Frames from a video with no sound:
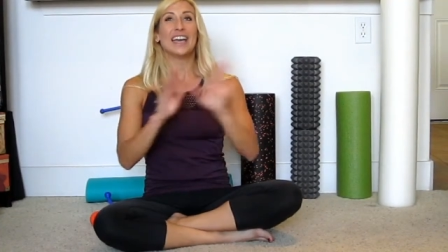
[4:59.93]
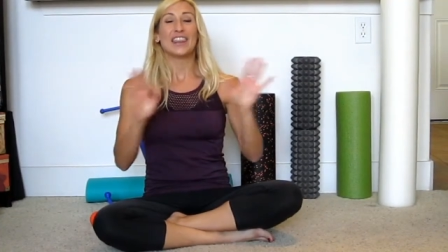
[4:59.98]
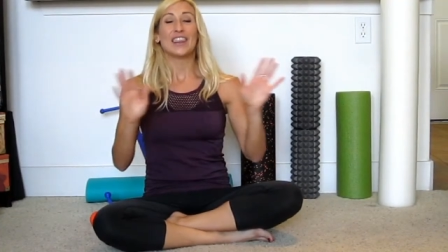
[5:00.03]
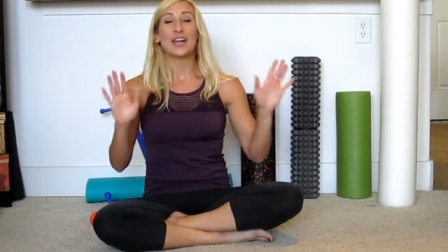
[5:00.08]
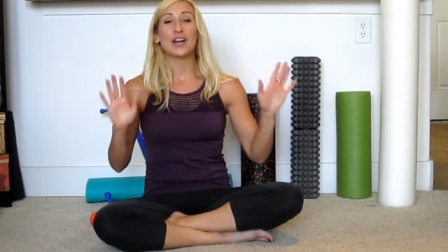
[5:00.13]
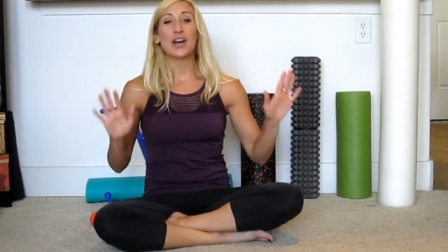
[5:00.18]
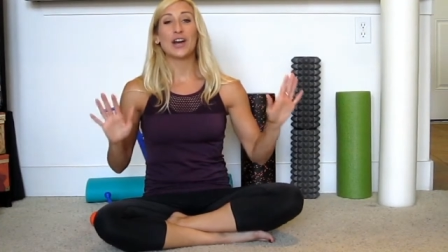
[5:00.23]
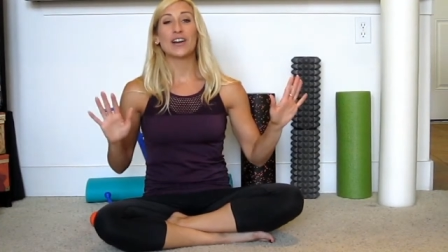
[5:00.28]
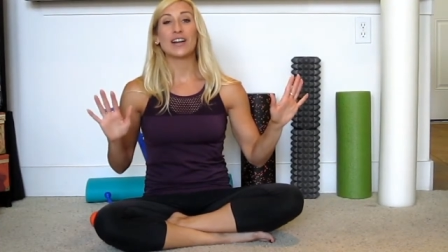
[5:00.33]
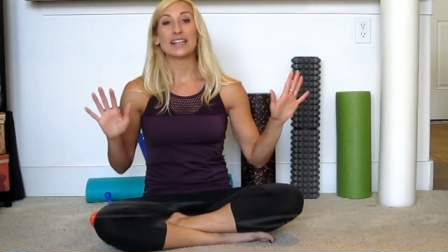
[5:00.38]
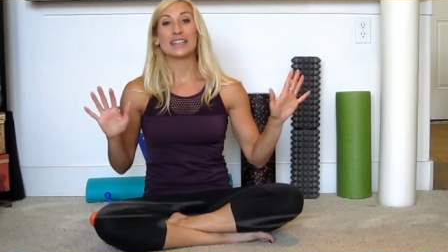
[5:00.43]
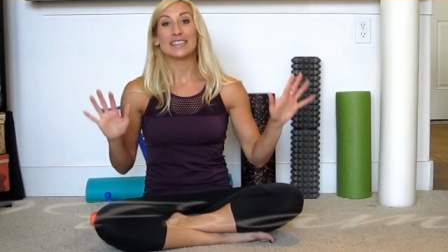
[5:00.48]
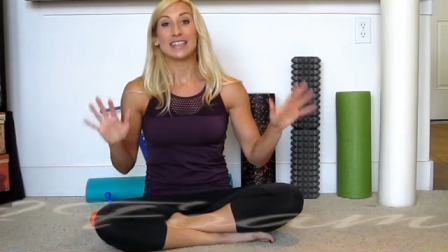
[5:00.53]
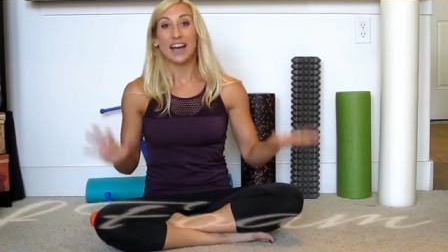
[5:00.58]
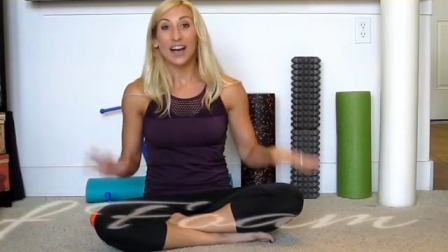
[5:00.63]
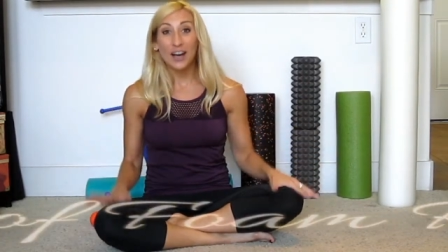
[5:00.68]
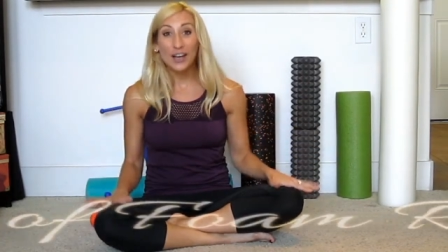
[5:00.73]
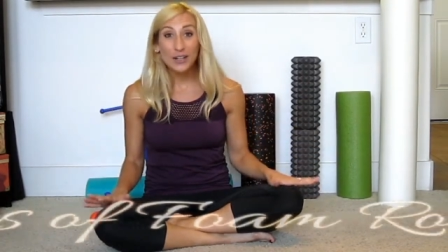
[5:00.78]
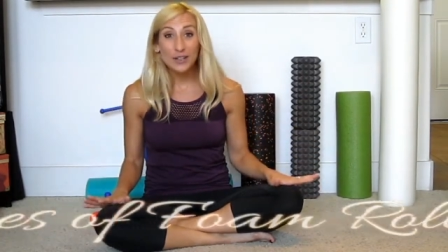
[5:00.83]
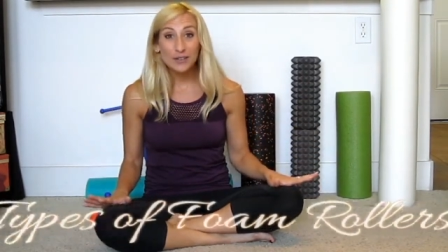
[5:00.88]
there are a
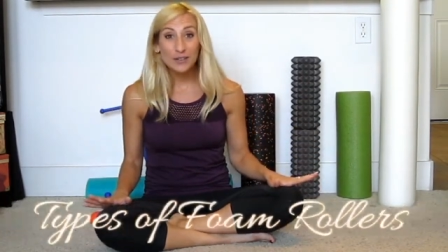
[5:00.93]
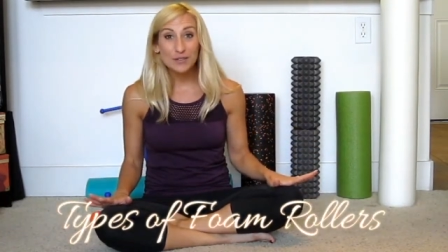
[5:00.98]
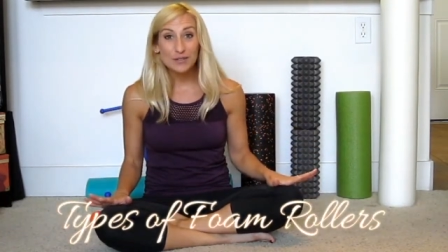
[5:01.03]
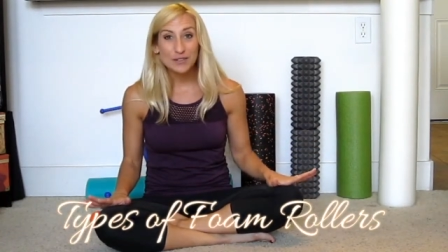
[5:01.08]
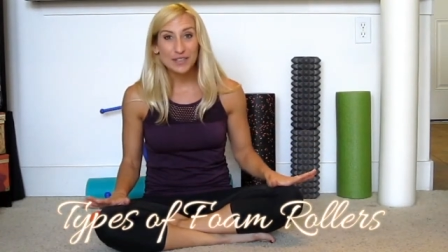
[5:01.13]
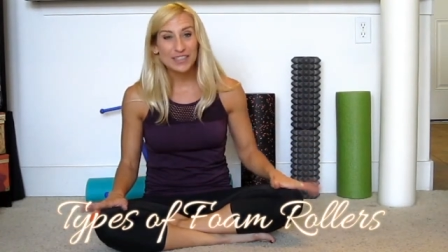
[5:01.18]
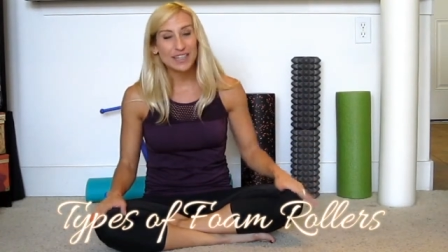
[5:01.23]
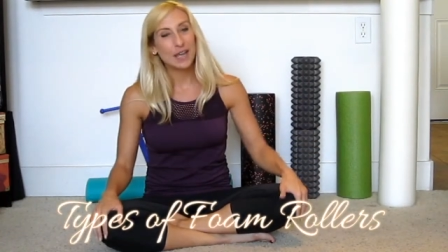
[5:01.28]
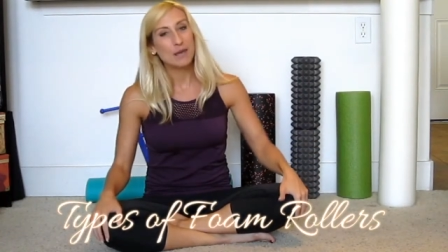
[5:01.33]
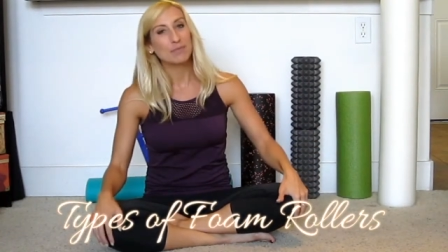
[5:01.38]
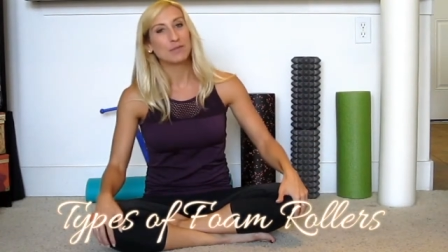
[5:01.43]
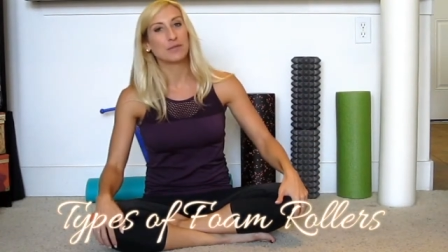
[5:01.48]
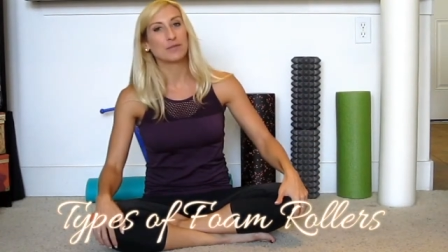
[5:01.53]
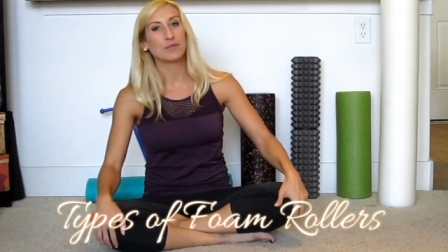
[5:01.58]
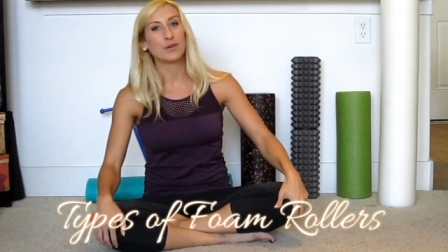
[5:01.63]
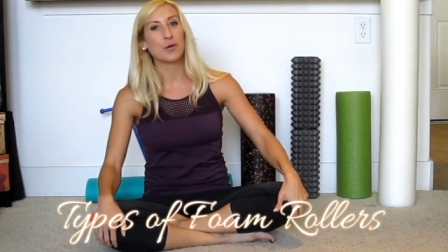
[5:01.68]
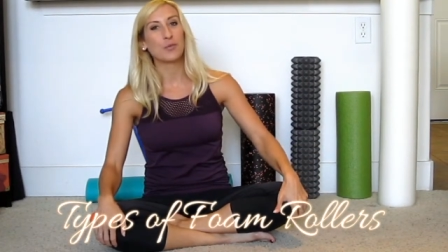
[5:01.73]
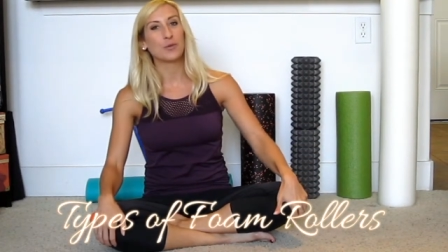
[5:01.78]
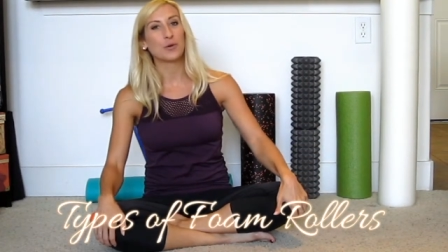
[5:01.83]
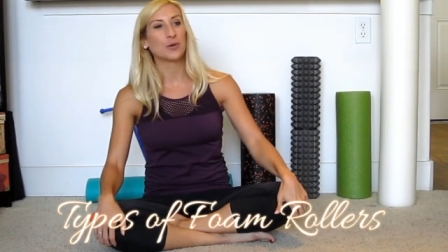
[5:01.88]
ton of different types of
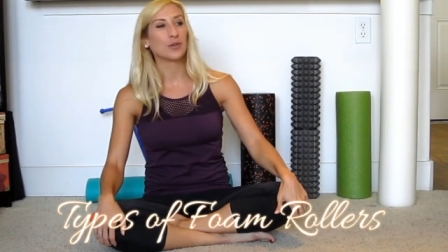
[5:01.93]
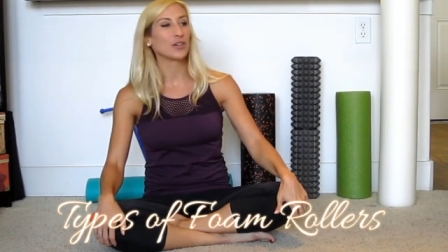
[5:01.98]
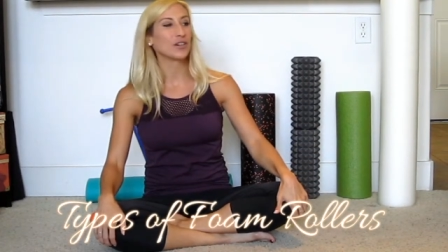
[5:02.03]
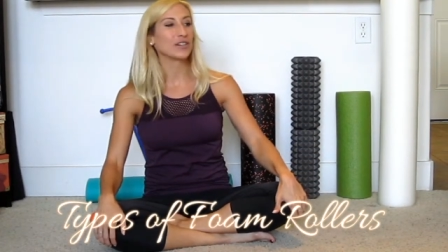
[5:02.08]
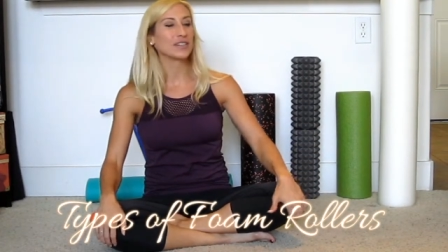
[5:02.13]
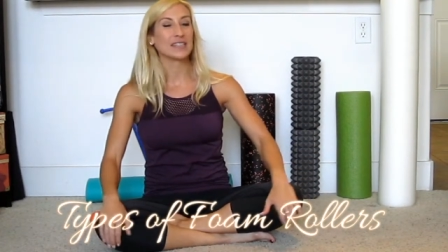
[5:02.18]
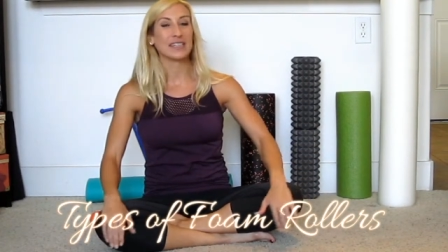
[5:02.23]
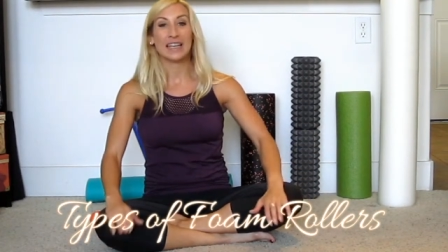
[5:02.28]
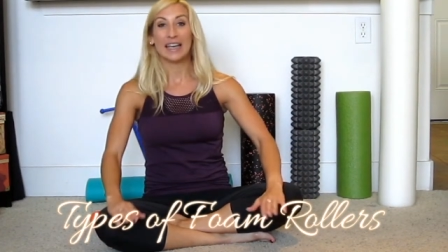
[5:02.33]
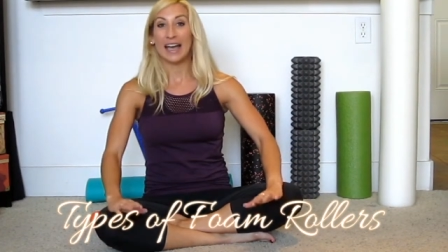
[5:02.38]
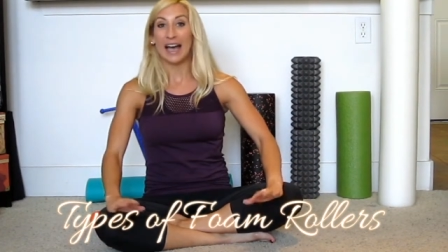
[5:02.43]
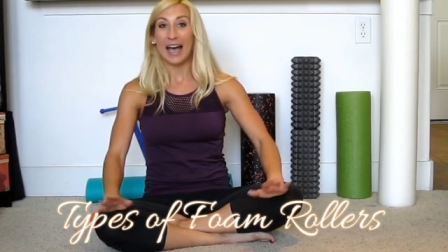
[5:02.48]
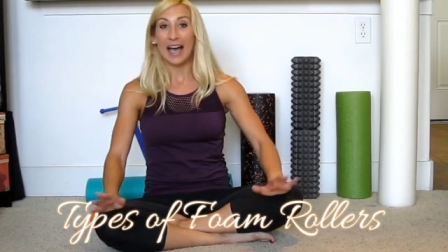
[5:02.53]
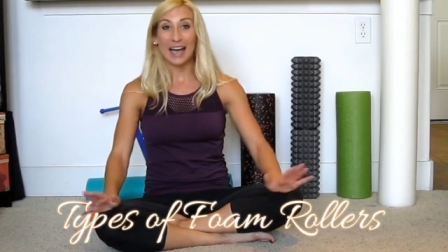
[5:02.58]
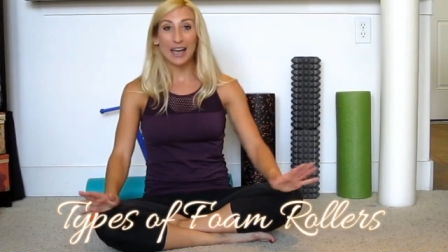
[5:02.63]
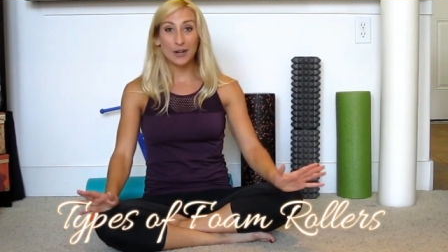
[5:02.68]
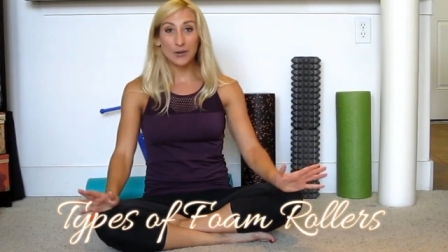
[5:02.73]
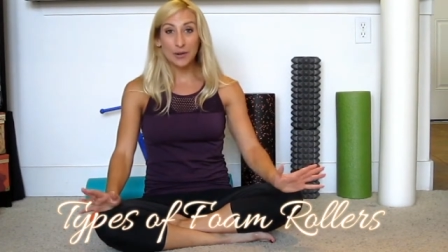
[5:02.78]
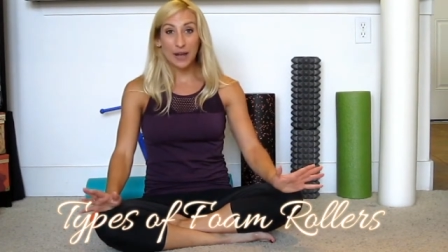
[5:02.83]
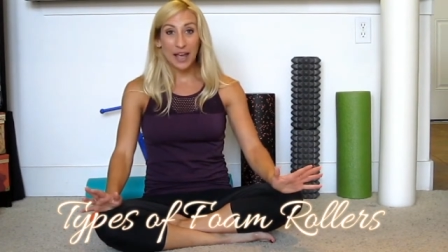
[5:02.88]
foam rollers.
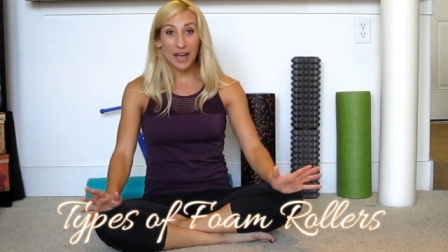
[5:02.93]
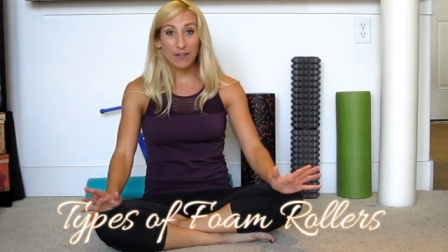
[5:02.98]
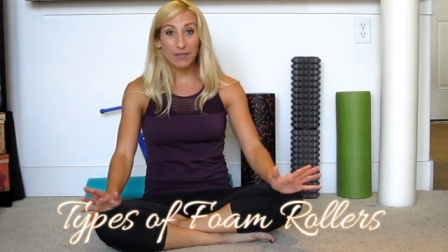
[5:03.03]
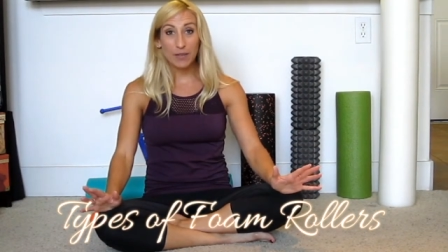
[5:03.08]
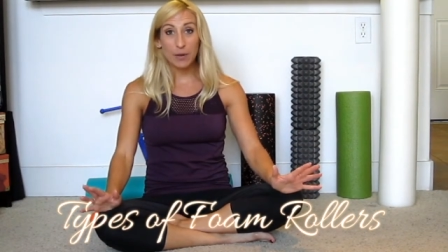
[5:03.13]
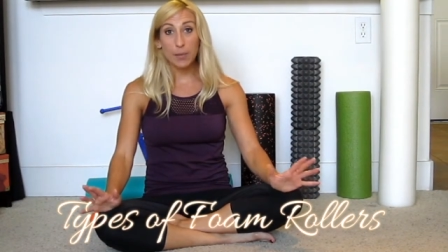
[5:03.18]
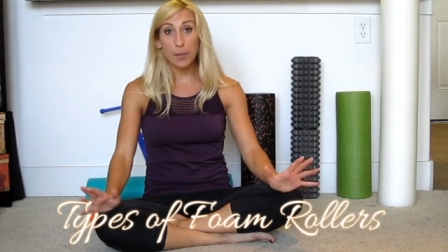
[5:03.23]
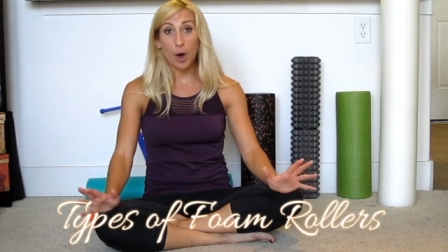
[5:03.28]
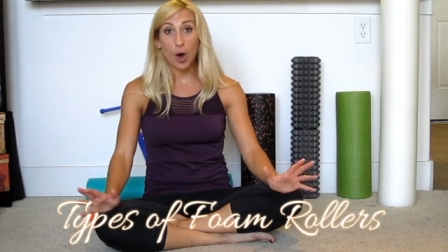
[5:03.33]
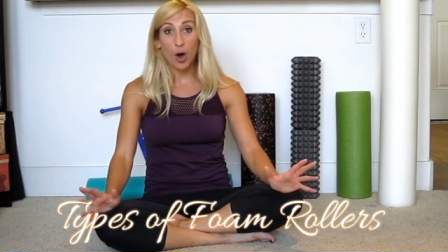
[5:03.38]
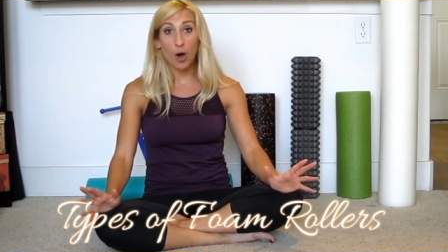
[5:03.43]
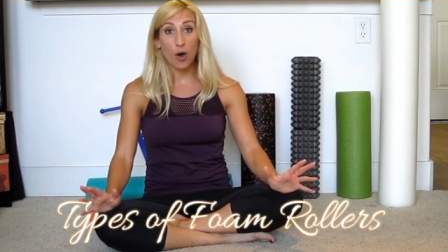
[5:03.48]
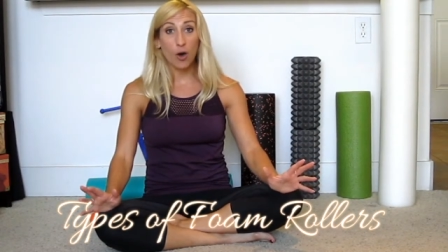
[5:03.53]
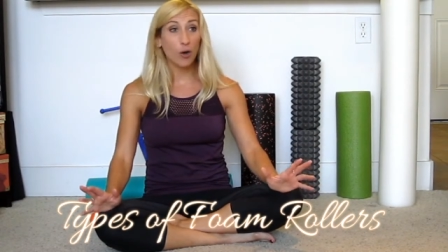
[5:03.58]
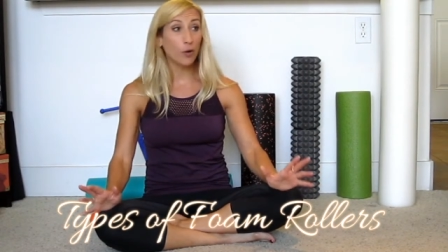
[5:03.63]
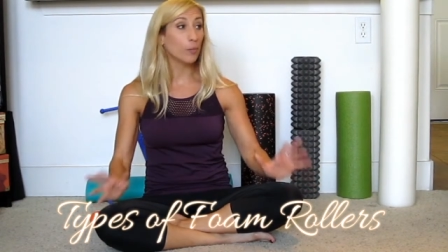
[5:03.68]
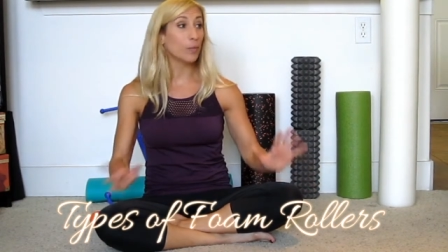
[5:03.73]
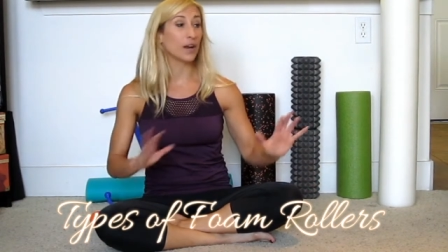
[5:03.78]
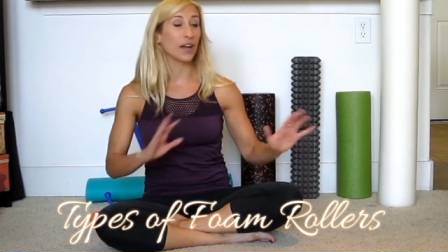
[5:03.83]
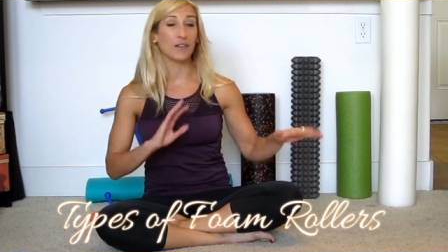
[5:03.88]
I don't have them
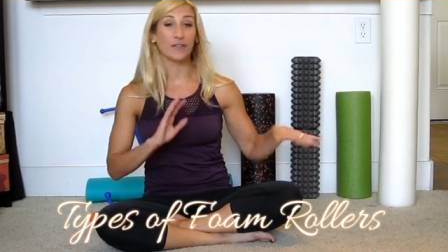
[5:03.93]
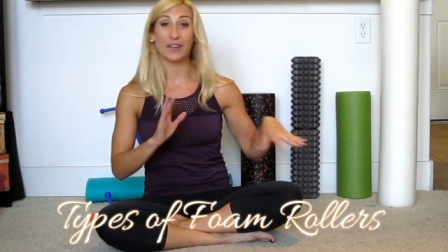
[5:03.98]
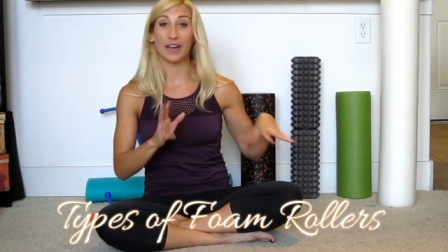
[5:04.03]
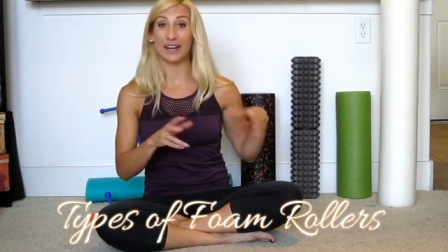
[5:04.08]
all, but I've